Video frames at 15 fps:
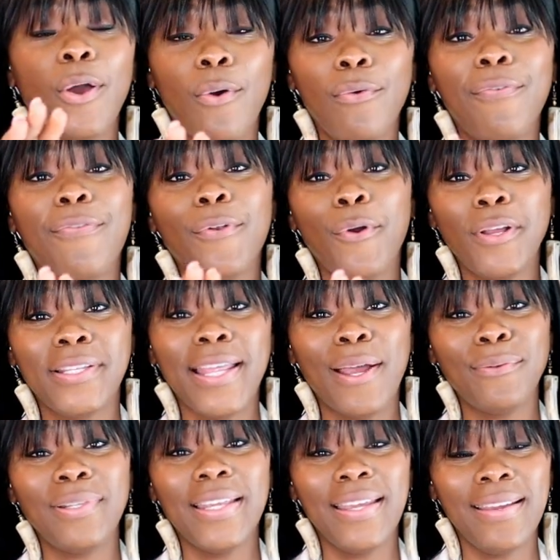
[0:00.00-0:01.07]
don't floss
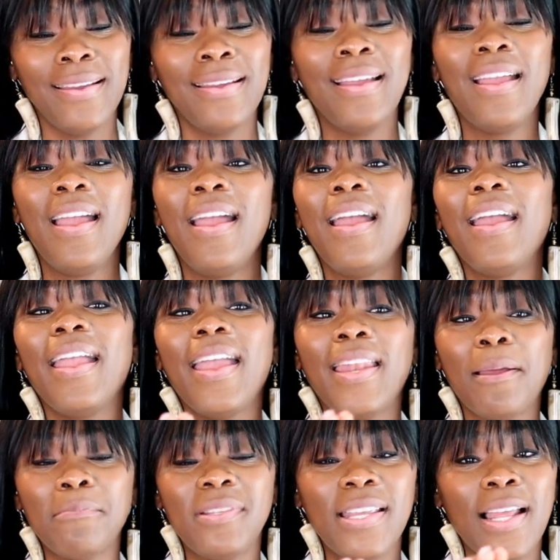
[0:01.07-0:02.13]
out there. And
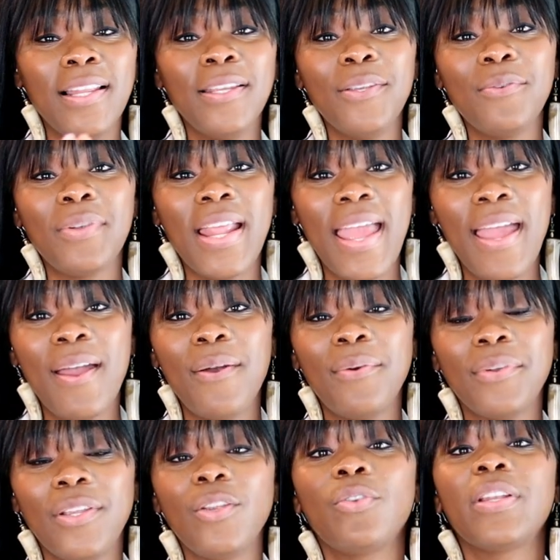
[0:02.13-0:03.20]
I'm telling you now,
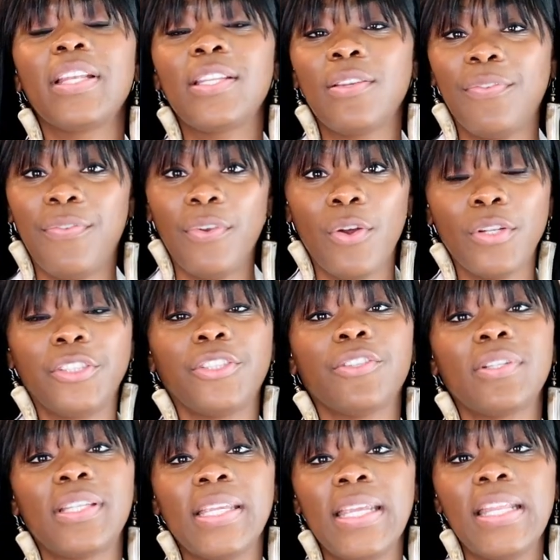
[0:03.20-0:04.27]
you need to floss your
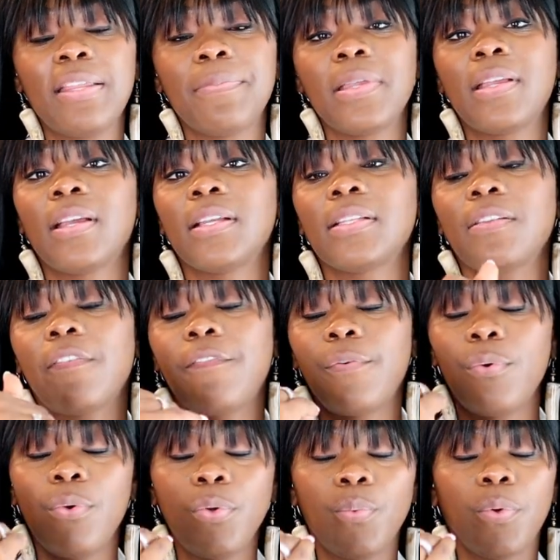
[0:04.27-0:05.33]
teeth because
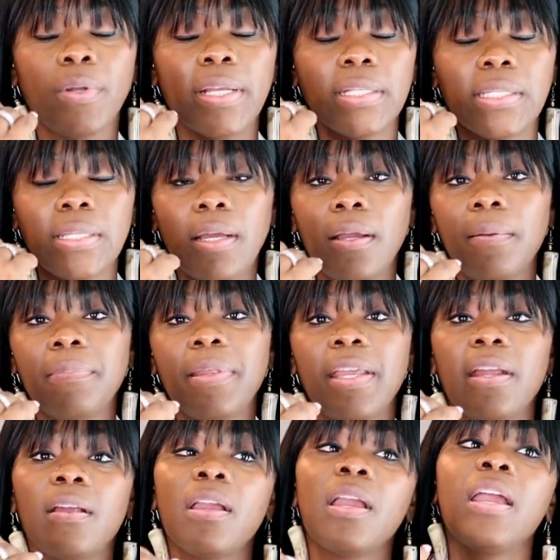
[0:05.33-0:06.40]
food will get stuck up
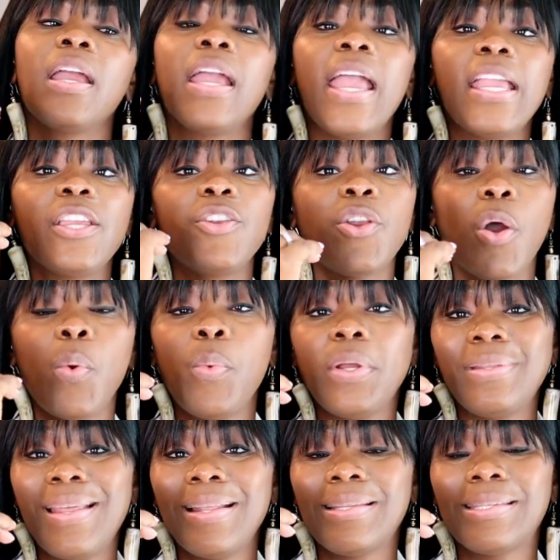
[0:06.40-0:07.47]
there and you don't
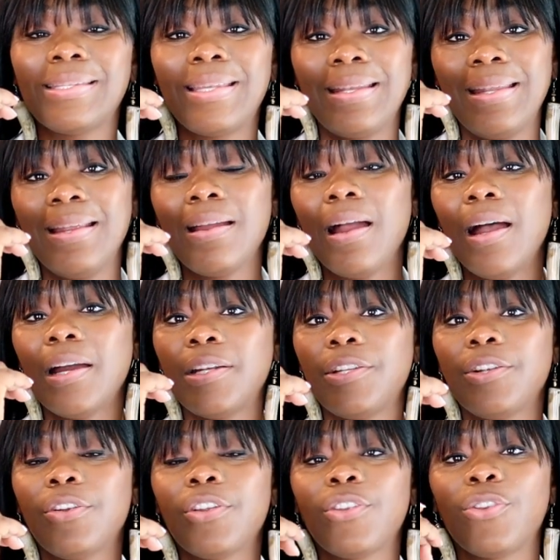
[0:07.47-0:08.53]
want that sitting
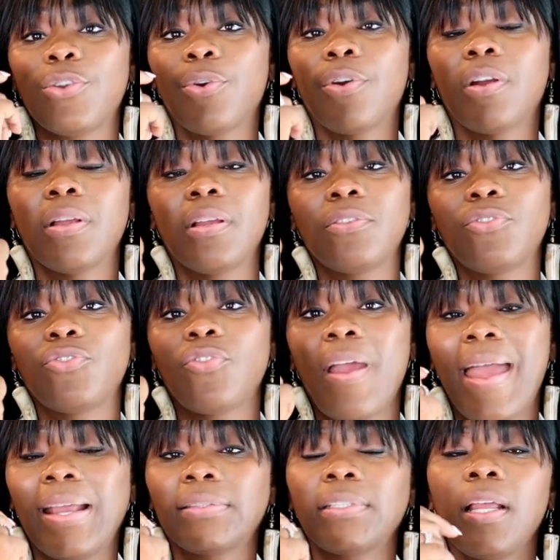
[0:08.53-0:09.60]
under your
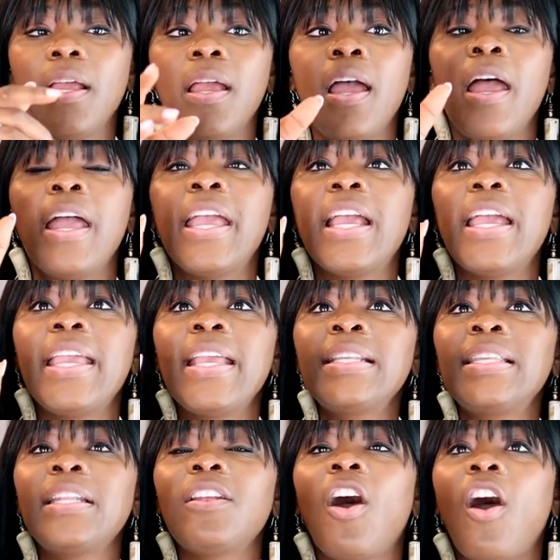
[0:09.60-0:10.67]
tracks.
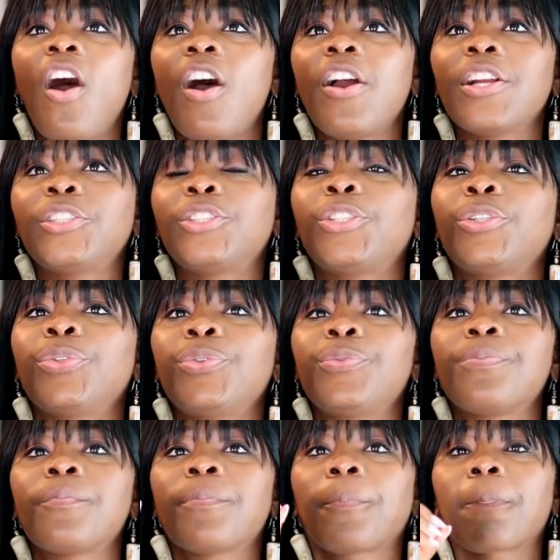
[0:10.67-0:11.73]
Is it hard
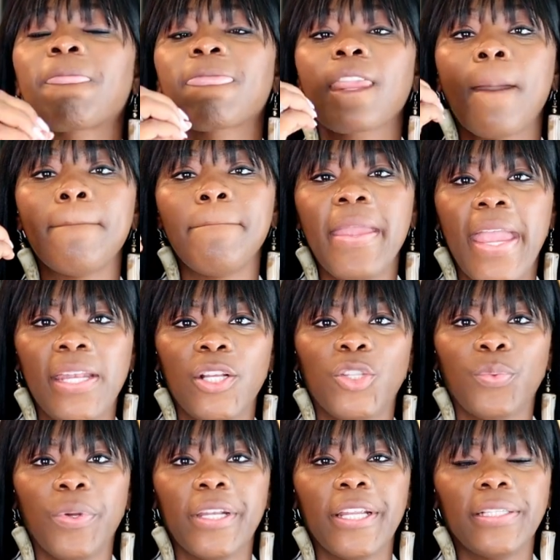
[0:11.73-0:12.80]
to manage
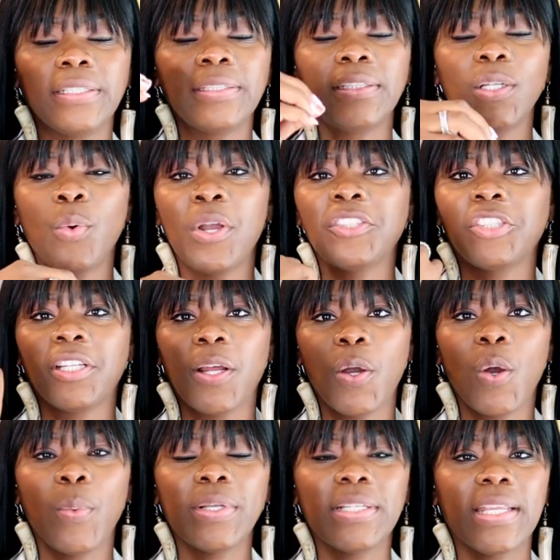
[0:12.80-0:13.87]
with it? This is a question I
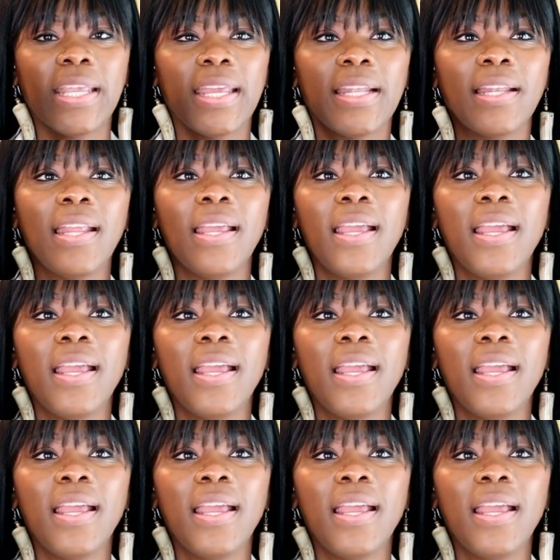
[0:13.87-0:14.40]
always get.